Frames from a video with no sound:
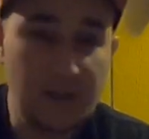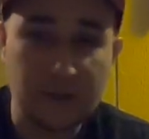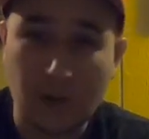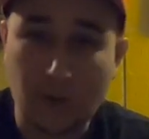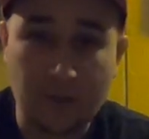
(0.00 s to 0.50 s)

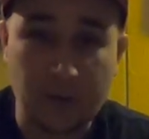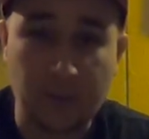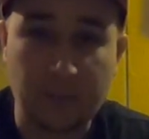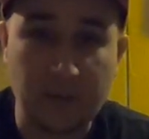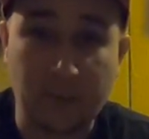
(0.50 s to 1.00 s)
So
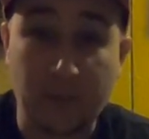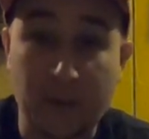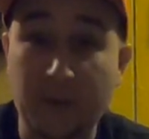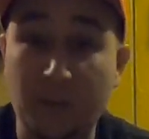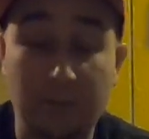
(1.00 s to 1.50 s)
they're
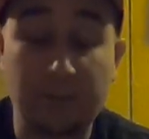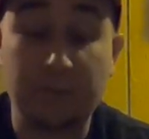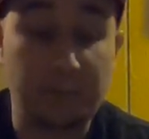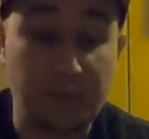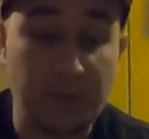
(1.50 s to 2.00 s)
pretty
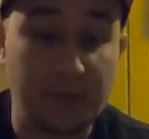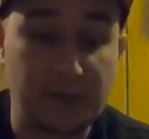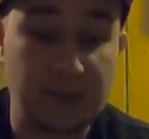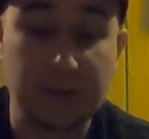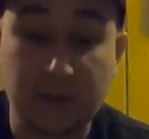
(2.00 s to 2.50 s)

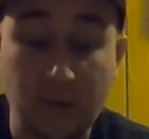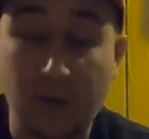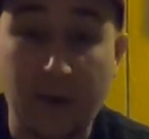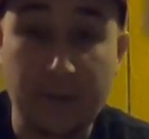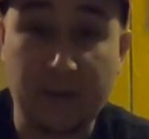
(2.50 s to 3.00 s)
much,
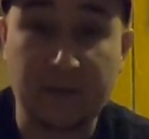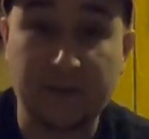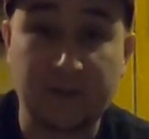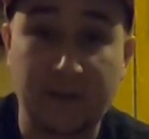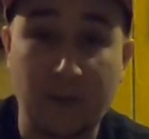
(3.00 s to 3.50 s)
great
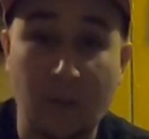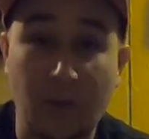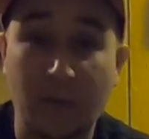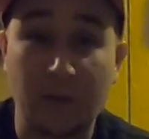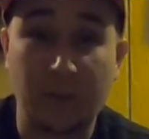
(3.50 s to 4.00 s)
pieces, and they
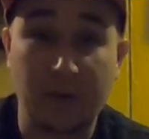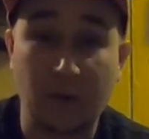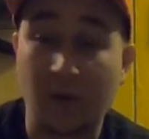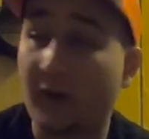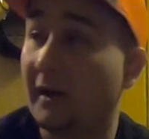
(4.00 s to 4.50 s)
work well with the
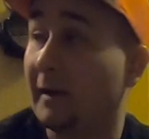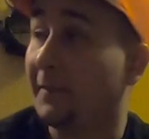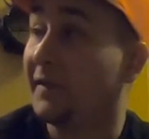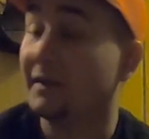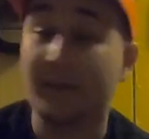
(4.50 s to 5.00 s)
car.
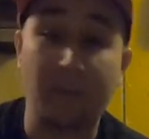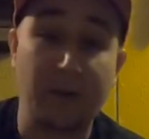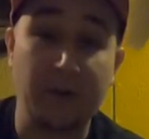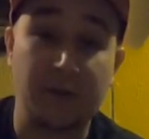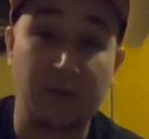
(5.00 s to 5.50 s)
Does have
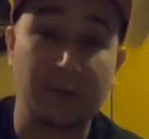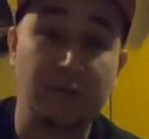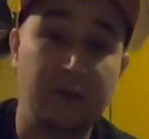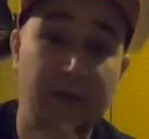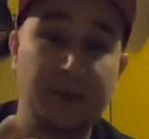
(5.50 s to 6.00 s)
brand new turbos
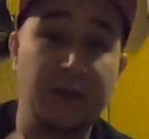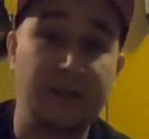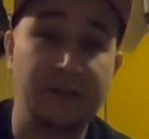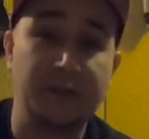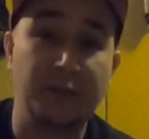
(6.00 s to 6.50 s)
on it. As you
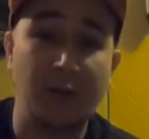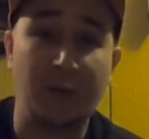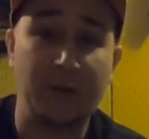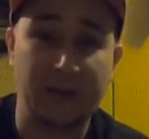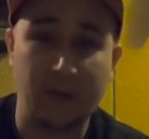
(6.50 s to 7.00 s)
guys do know, I
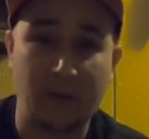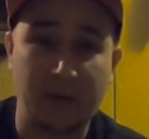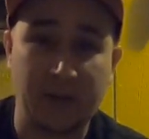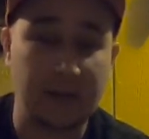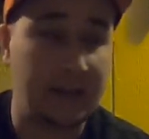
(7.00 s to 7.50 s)
went down to
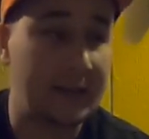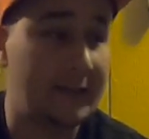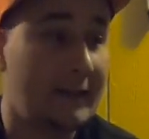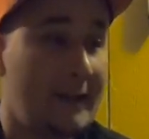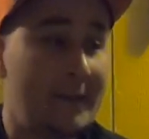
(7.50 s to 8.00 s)
North
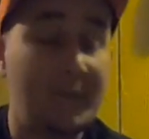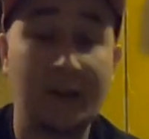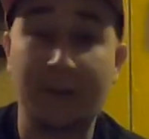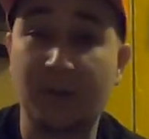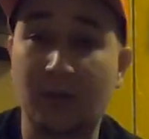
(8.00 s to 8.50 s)
Carolina.
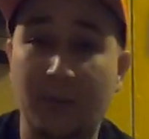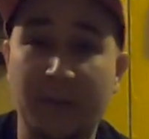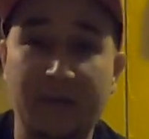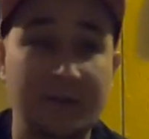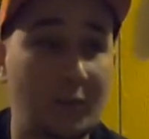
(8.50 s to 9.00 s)
The car
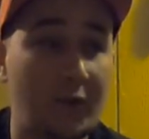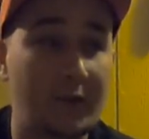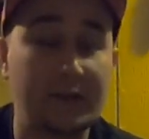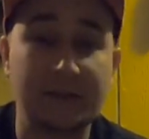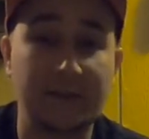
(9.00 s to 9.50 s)
makes somewhere
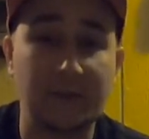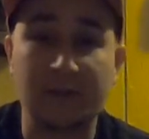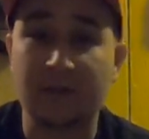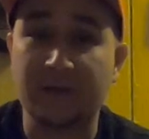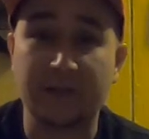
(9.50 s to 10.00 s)
around
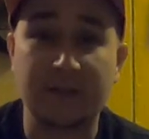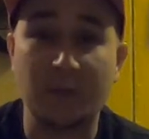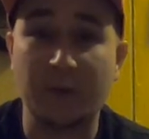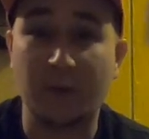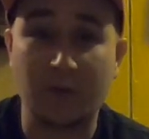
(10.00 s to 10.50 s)
760
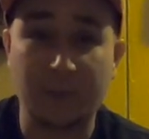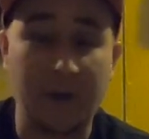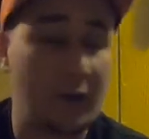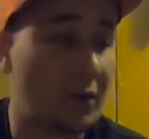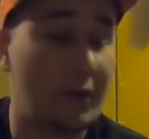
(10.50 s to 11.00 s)
wheel
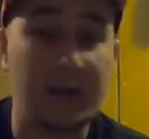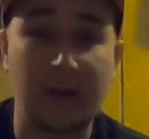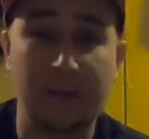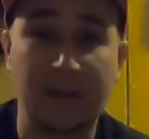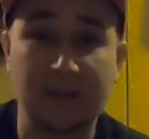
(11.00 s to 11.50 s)
horsepower on
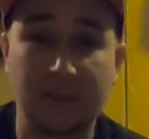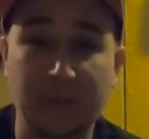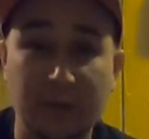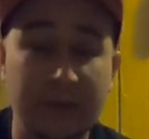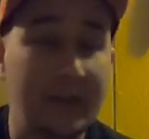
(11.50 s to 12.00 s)
9 pounds of
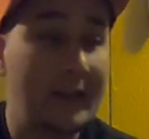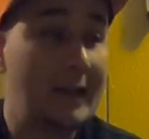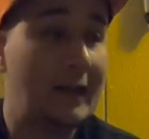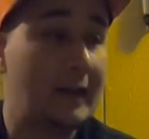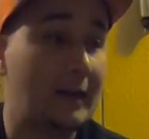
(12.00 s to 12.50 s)
boost.
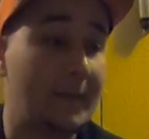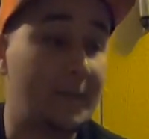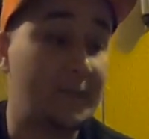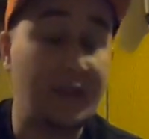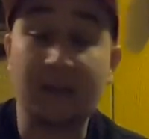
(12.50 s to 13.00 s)

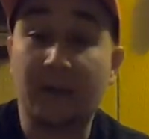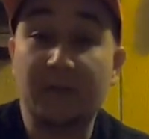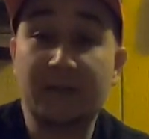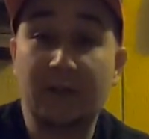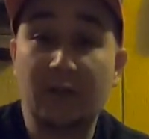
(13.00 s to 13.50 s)
I'd love
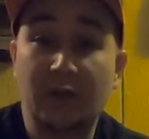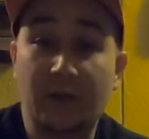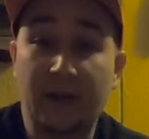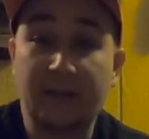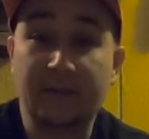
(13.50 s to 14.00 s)
to sell the
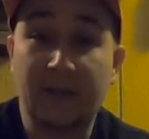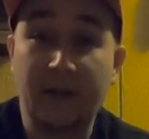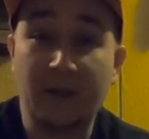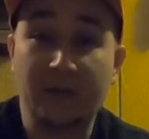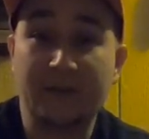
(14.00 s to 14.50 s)
car, guys. I
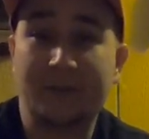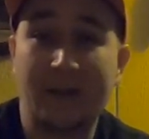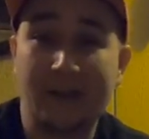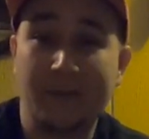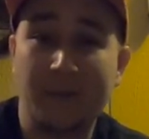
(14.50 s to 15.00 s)
know this is
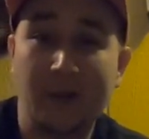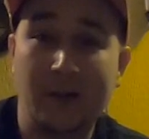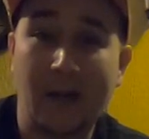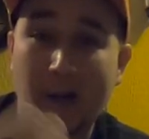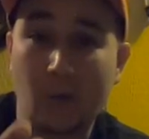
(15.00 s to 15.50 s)
kind of
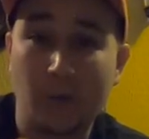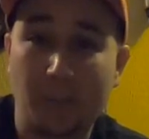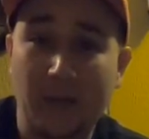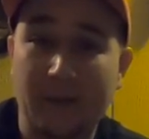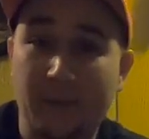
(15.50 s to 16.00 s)
an awkward
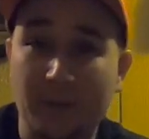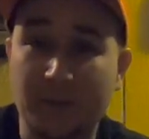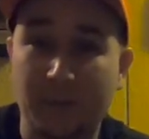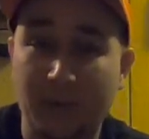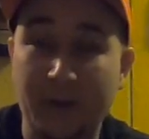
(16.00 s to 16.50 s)
platform
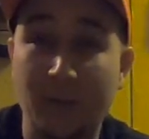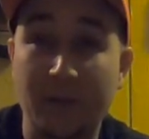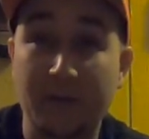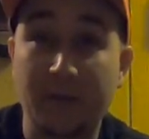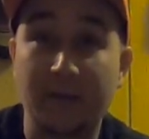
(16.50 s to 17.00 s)
to bring it
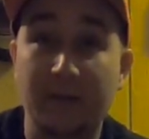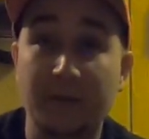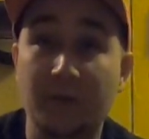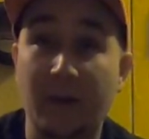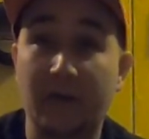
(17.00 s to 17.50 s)
with
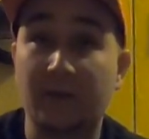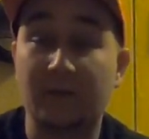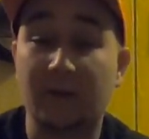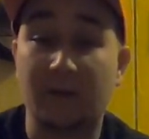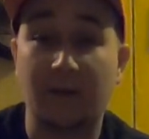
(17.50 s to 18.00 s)
you,
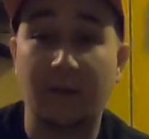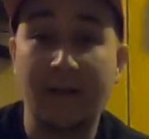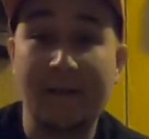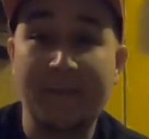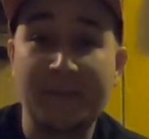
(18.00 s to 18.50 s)
or
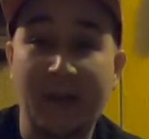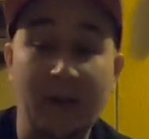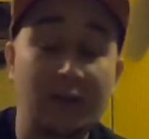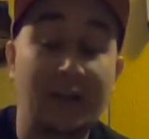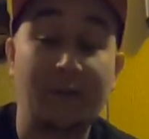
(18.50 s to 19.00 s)
I
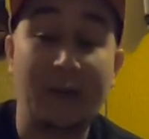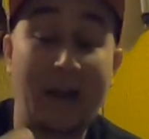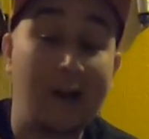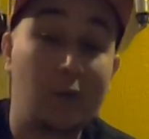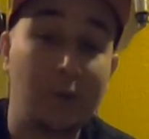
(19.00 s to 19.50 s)
know it's kind of an
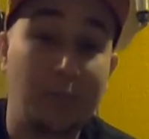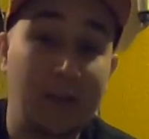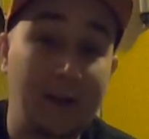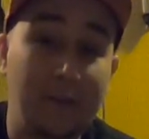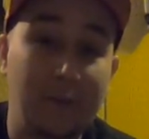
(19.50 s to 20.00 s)
awkward
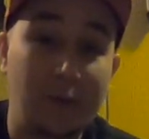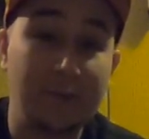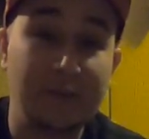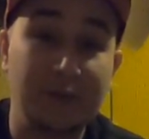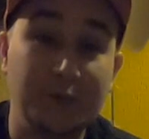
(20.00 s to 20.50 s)

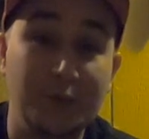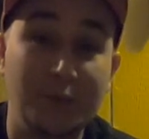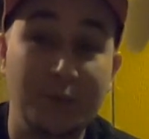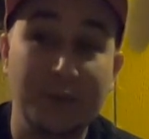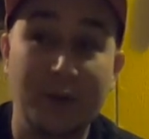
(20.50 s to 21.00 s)
platform
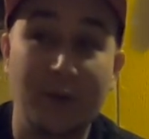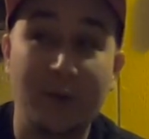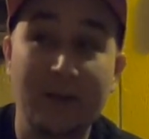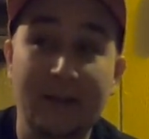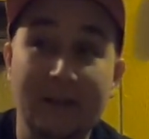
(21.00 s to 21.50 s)
to,
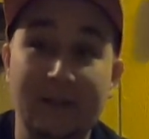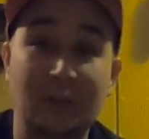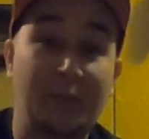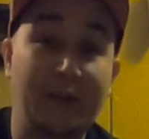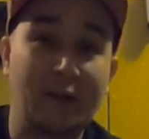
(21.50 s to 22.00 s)

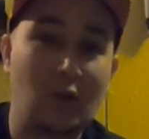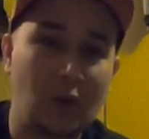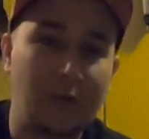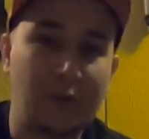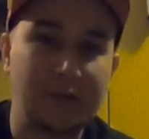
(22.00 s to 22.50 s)
display a
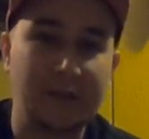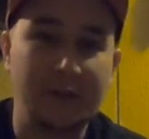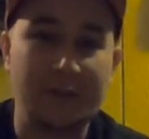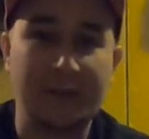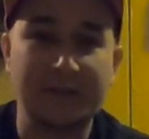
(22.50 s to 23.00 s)
car for
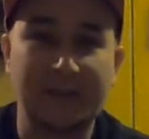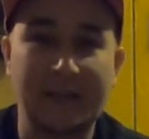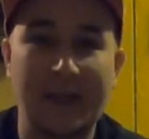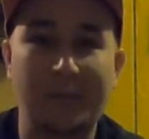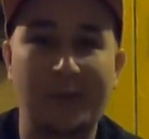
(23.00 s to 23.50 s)
sale and things like
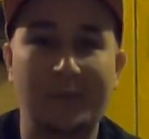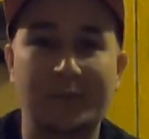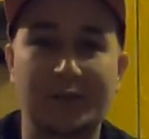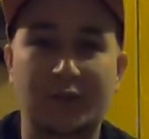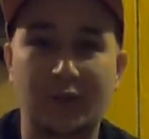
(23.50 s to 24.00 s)
that, but I'm
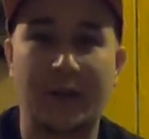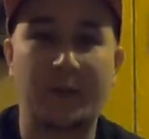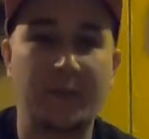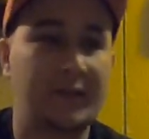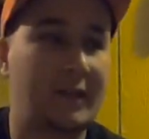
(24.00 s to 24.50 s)
just trying
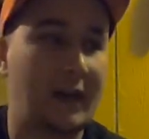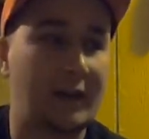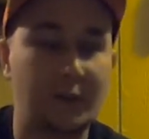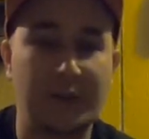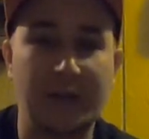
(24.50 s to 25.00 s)
to be as
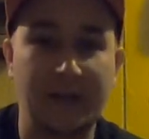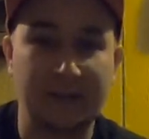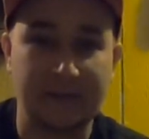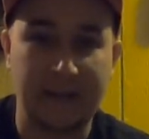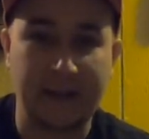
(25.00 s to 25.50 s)
honest with you guys as I